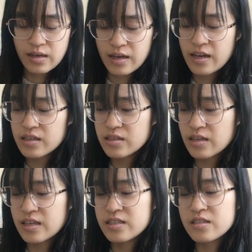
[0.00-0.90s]
And
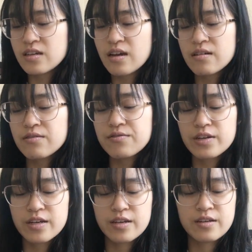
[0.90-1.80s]
I still have
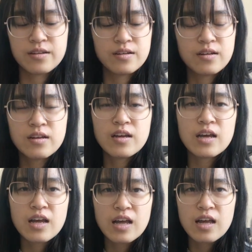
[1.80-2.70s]
like
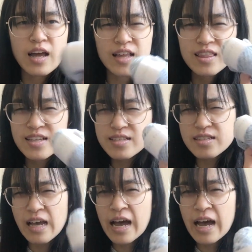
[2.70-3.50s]
at least